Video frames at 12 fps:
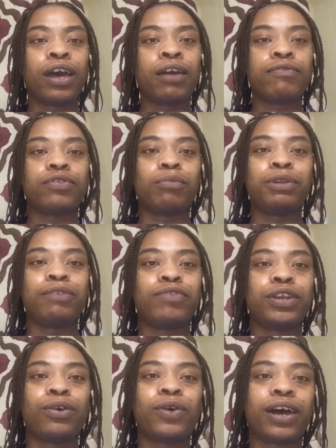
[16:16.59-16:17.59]
I have so many
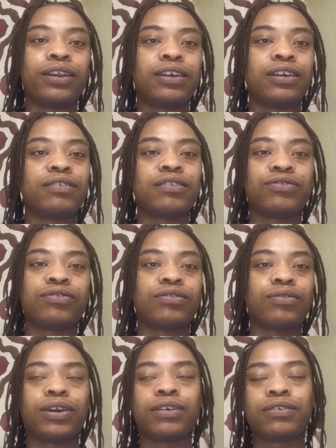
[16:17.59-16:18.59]
video ideas, it's
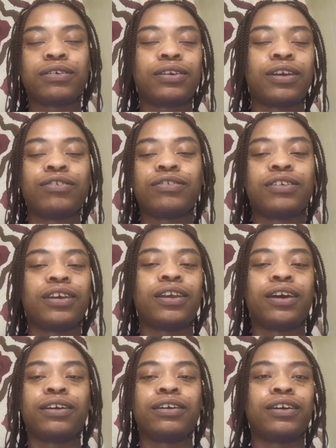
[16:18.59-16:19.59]
just crazy, and I just
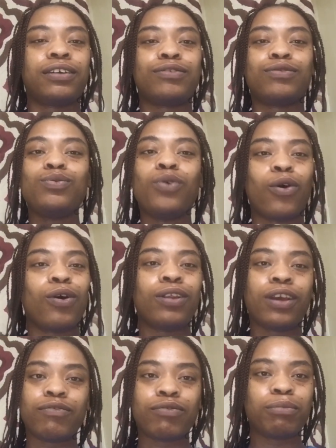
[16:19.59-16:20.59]
cannot get to all
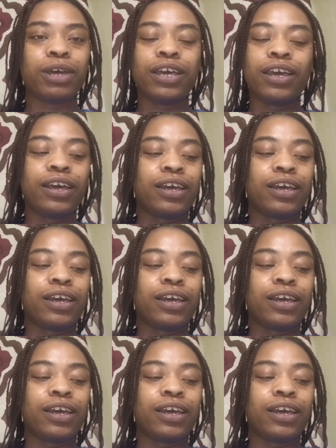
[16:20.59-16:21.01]
of them.